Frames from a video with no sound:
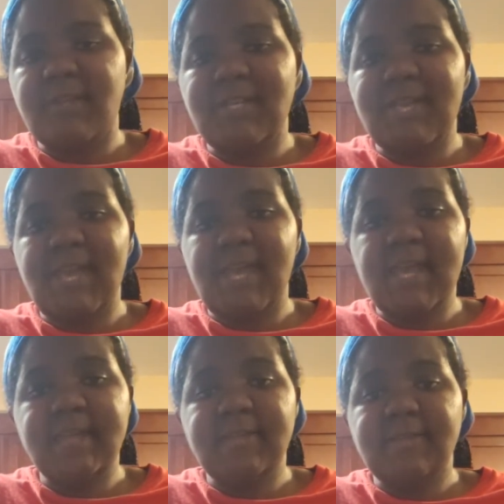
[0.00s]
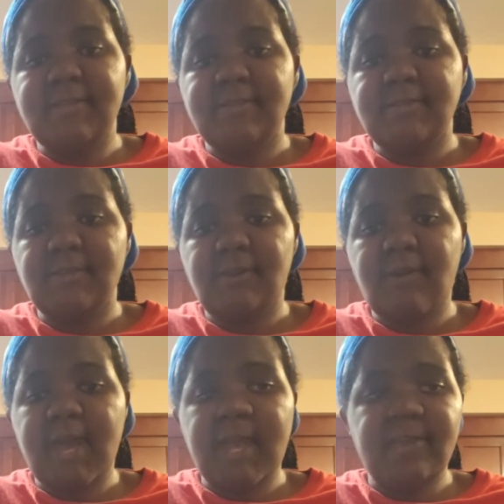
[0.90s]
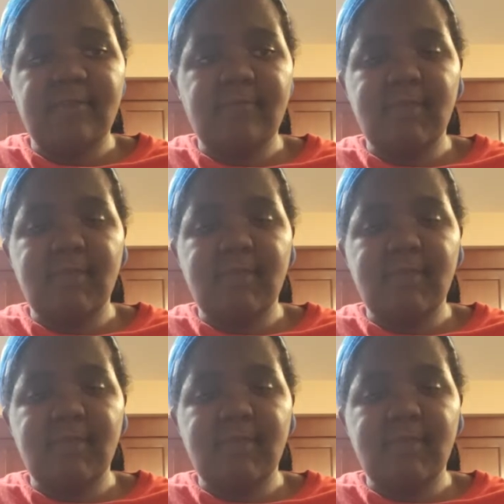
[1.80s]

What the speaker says: than 8, so I can